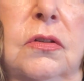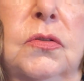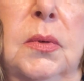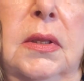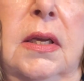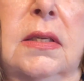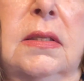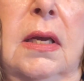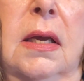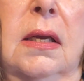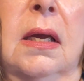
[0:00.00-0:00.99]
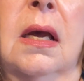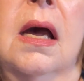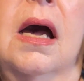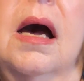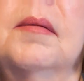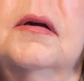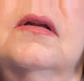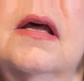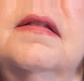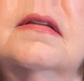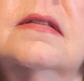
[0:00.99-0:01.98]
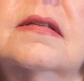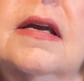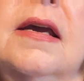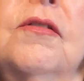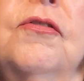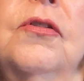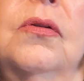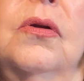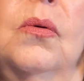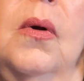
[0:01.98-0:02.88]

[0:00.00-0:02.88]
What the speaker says: as what they say. I'm going to let this stand for a little